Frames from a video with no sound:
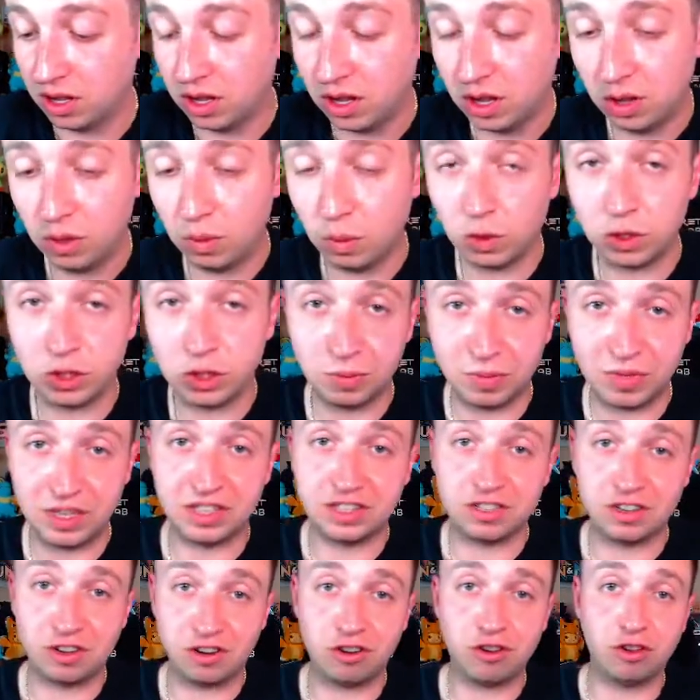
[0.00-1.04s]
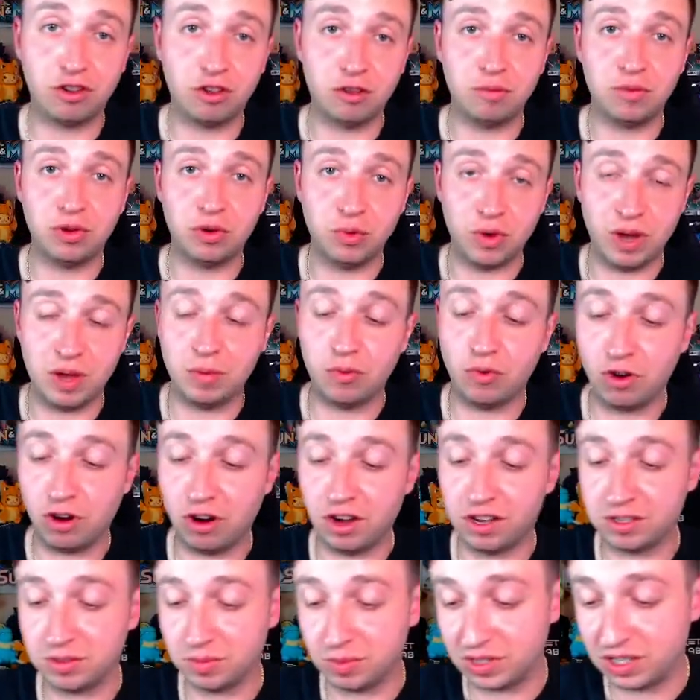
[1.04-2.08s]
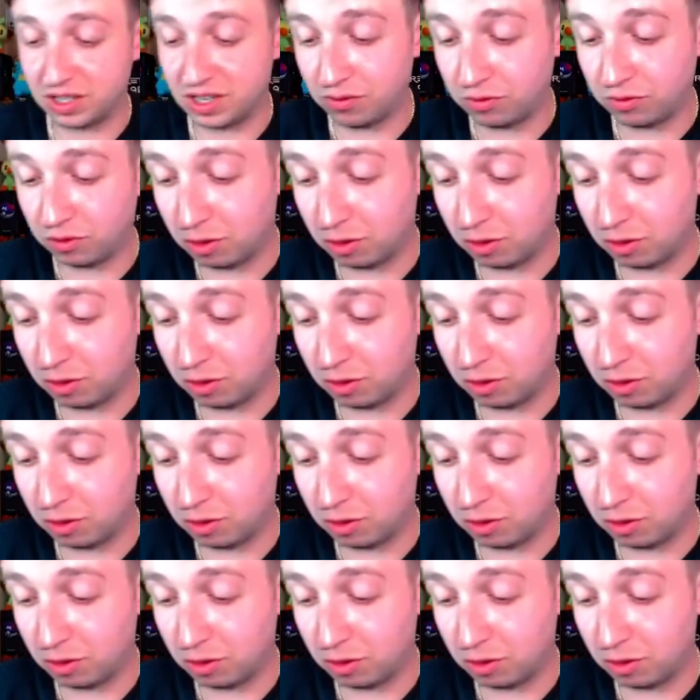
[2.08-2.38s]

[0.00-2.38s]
which means there can only be way more awesome stuff we're